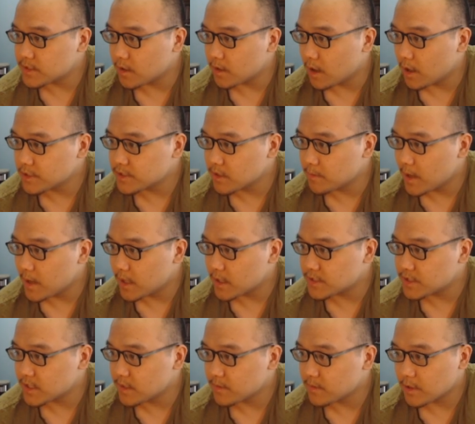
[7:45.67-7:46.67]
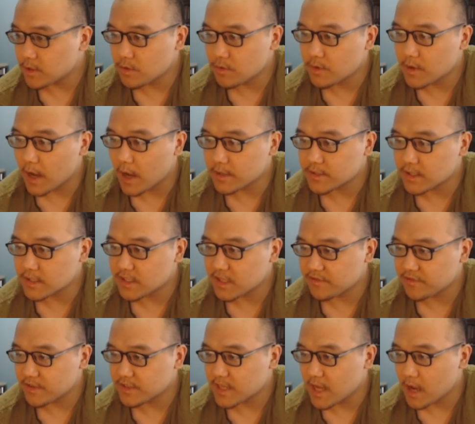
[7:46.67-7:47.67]
and also make it seem like you got
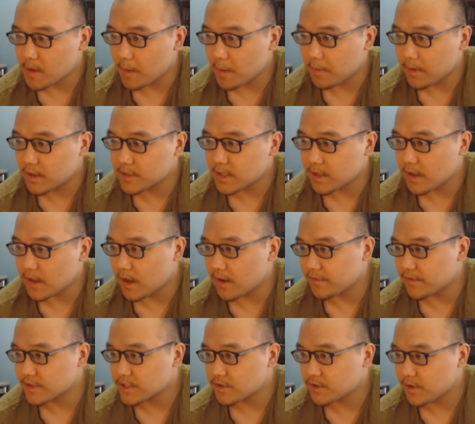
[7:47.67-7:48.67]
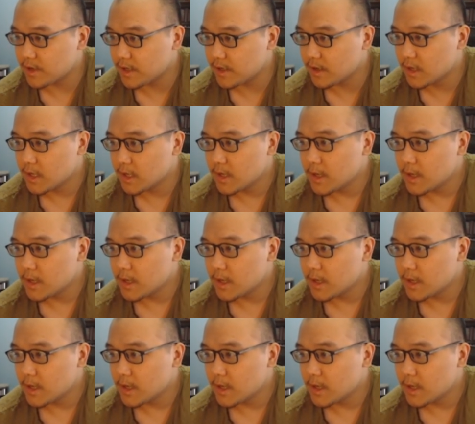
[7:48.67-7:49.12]
successfully tackled by players on the end of your screen.